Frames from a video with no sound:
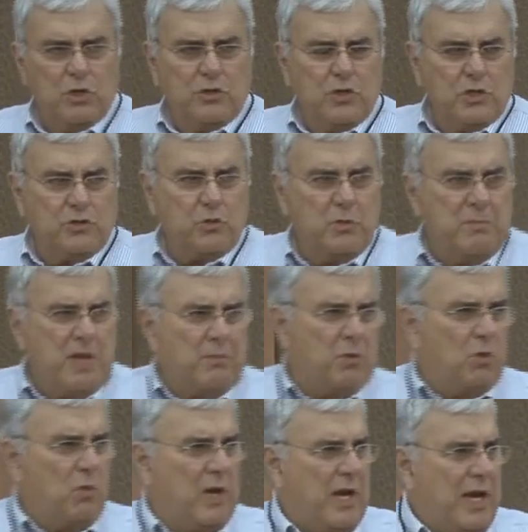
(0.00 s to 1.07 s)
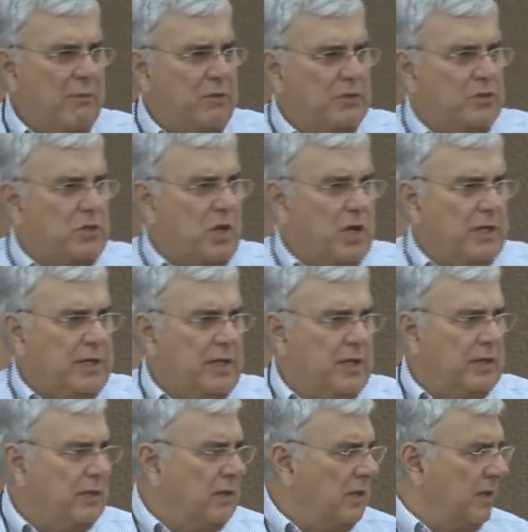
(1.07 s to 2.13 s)
Just remember when I was
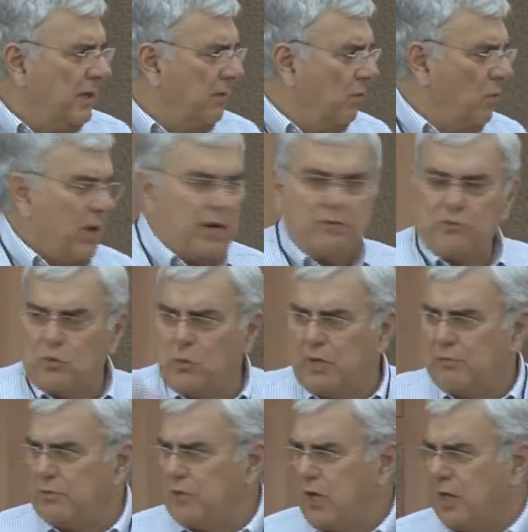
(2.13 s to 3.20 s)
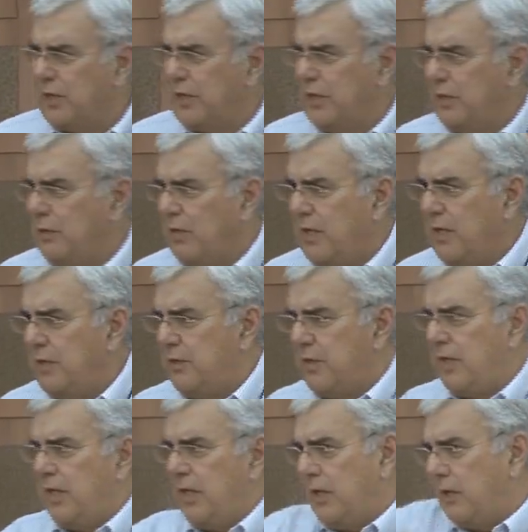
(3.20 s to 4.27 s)
talking, uh, whenever we were talking, in
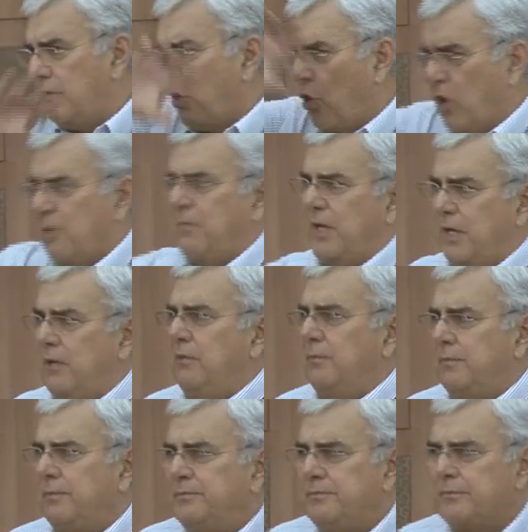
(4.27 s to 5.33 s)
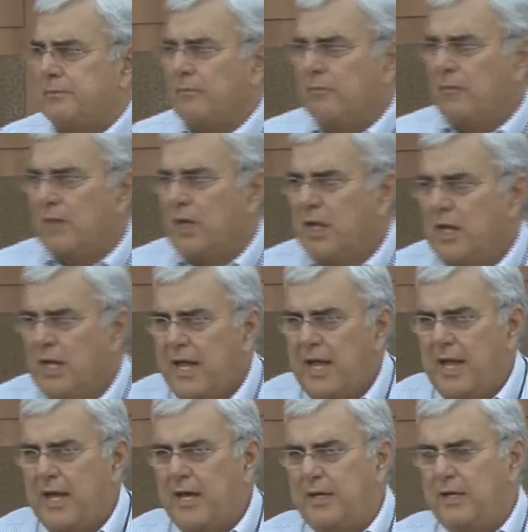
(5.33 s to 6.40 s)
the orbit
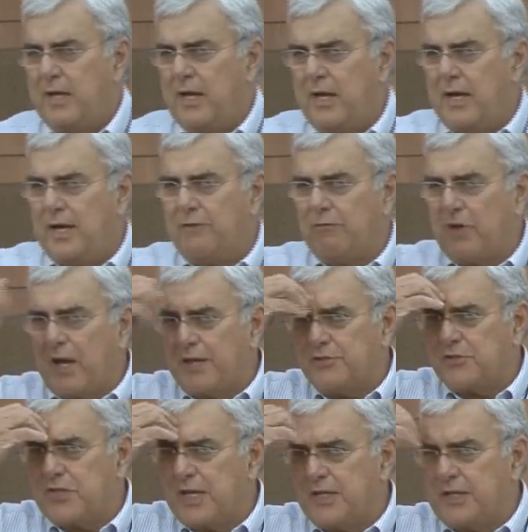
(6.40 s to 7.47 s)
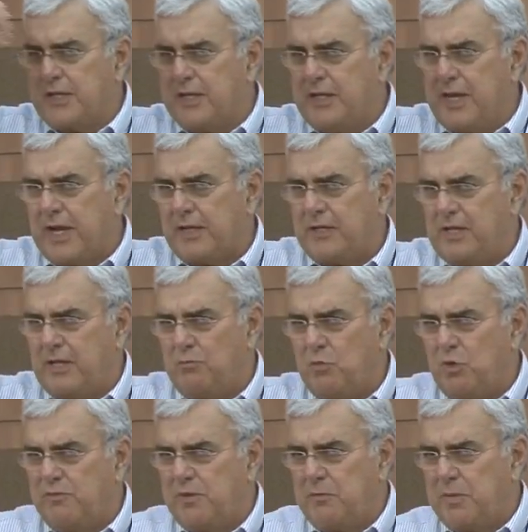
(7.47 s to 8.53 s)
and I, I said connecting,
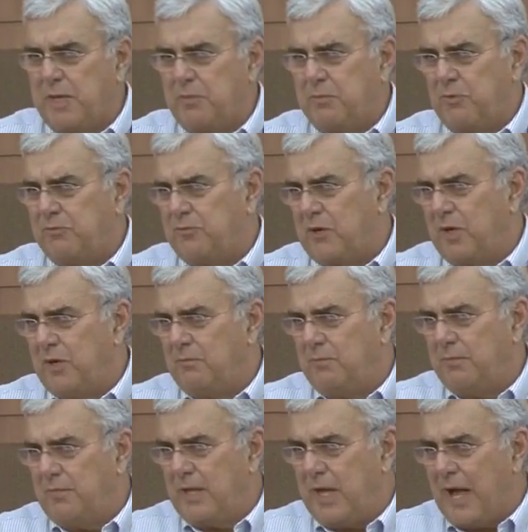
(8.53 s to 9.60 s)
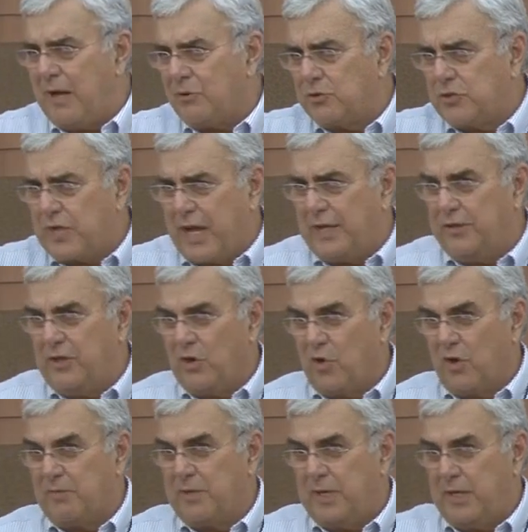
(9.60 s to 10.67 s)
moving people from outside the
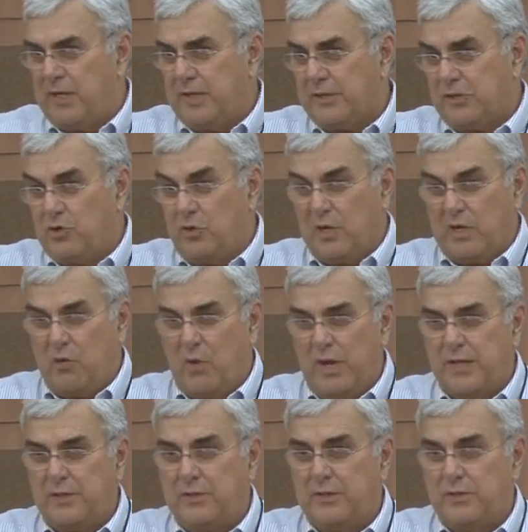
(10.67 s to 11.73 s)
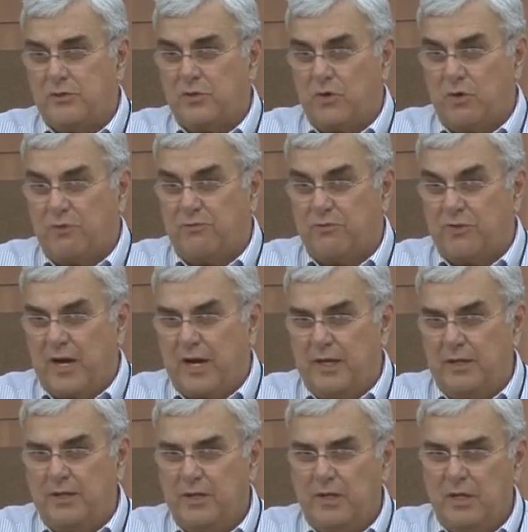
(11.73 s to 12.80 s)
orbit it, to acquaintance or
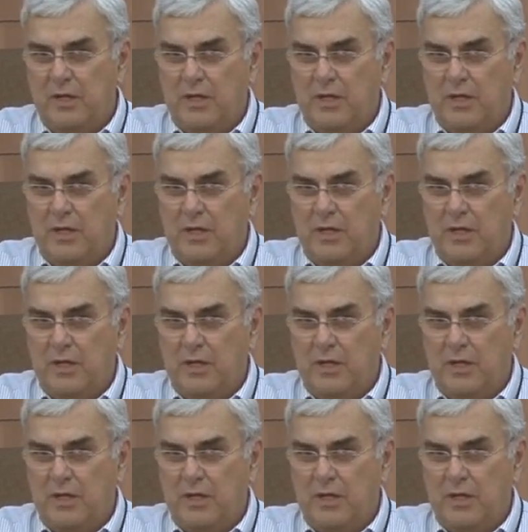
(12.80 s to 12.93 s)
friend,